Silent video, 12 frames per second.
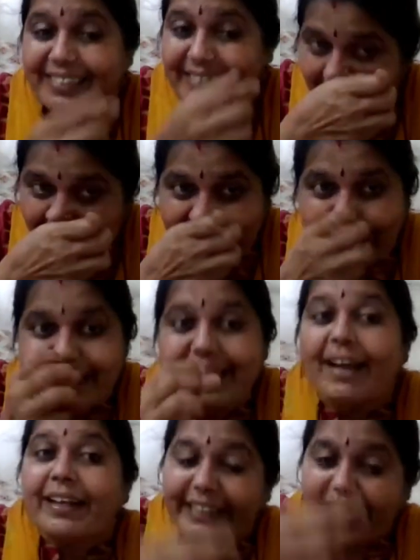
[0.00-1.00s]
Like this,
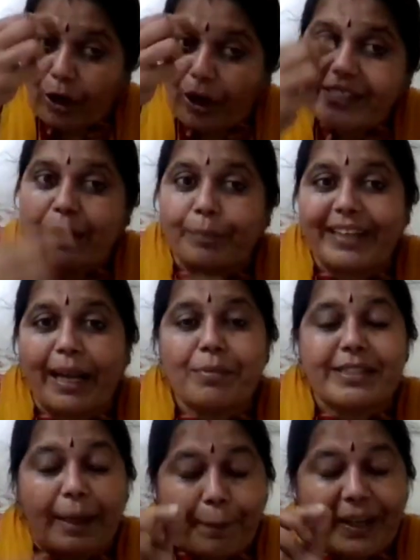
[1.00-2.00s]
there are sometimes
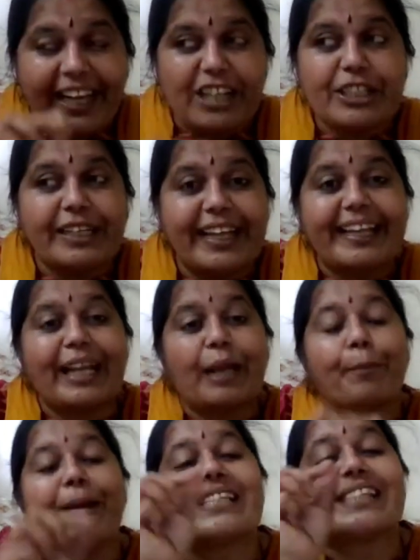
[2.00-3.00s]
replication taking
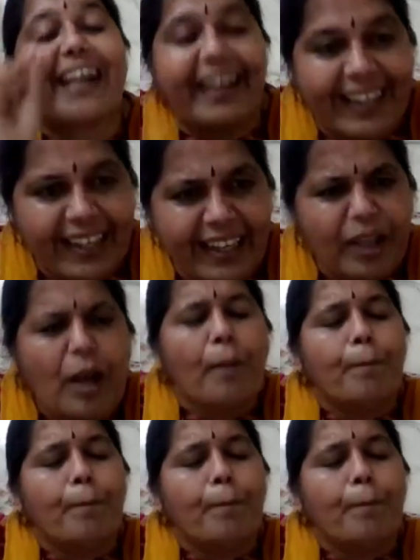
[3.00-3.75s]
place correctly.